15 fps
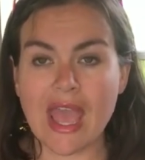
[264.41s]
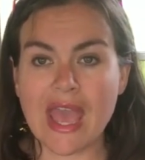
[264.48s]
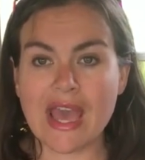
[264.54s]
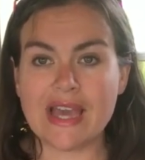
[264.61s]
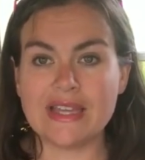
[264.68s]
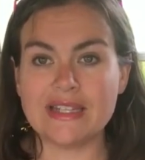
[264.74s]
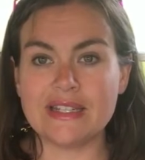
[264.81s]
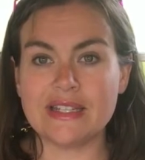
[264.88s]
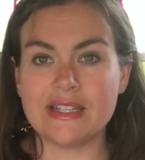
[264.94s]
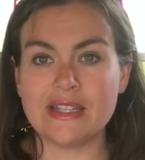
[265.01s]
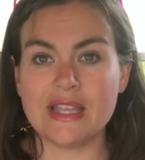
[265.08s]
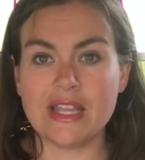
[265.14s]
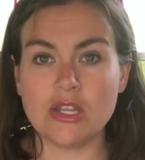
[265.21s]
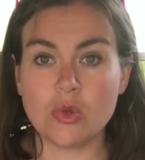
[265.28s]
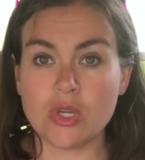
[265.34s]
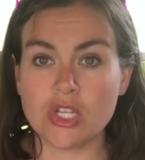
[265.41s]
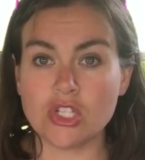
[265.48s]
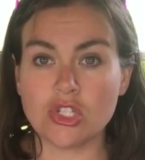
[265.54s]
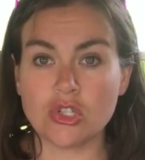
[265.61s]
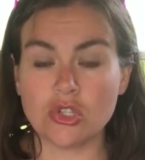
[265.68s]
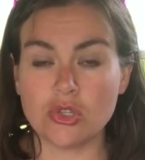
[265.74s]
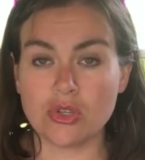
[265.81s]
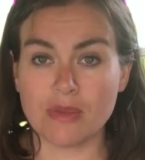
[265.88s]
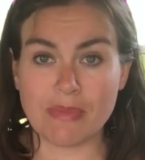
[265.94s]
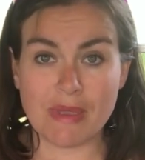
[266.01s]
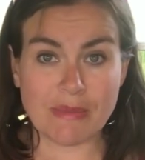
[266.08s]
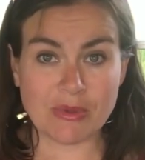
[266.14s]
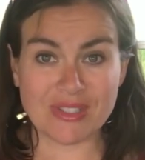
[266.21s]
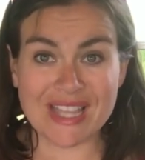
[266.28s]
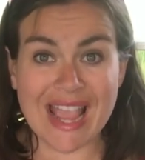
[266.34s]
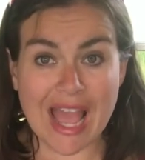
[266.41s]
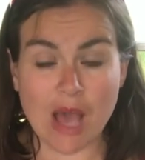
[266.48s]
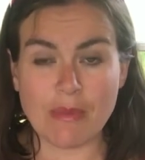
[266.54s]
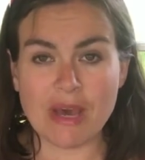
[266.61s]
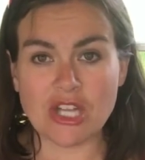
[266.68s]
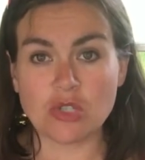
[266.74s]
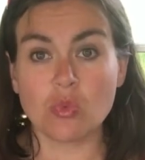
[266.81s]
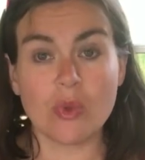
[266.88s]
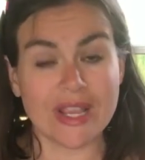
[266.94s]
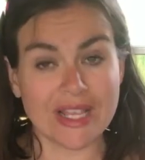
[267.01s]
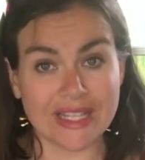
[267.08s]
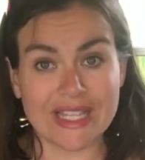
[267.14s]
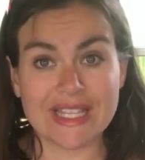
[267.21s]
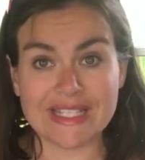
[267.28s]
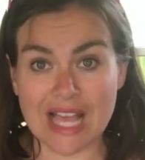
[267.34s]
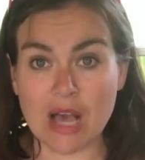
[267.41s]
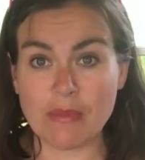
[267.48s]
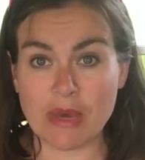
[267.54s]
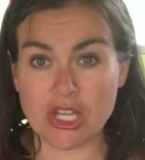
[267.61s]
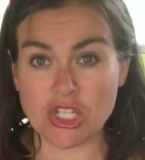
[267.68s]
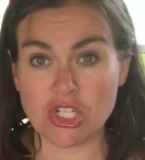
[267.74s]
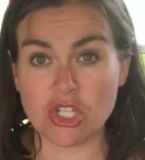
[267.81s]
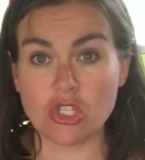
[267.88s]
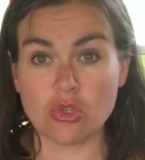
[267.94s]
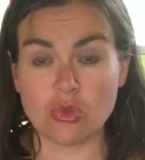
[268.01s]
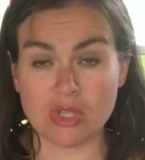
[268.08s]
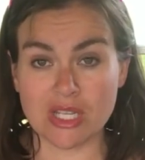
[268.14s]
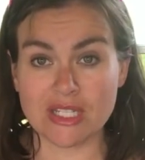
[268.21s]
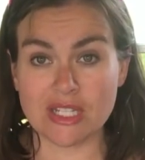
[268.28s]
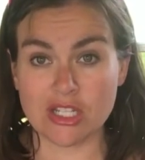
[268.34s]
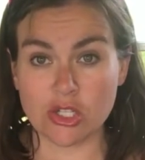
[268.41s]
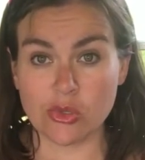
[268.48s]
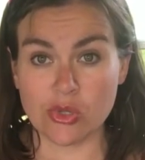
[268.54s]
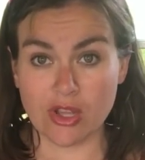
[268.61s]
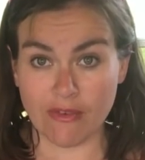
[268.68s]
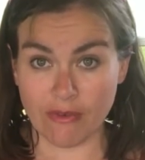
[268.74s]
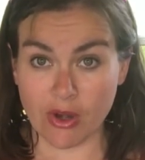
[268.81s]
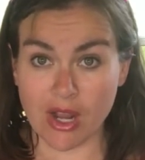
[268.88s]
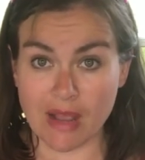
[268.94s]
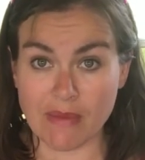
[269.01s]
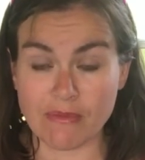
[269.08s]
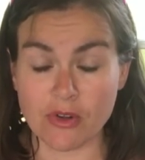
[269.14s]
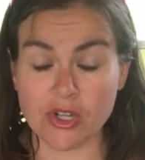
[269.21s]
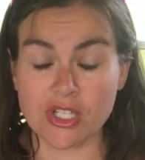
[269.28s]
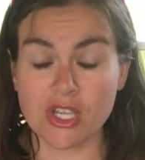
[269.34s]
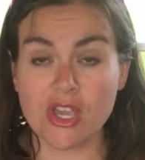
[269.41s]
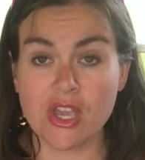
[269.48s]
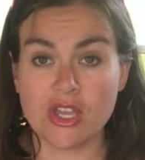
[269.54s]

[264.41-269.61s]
And then you can dilute it. People say how much. Really, it's how much you need to dilute it for comfort.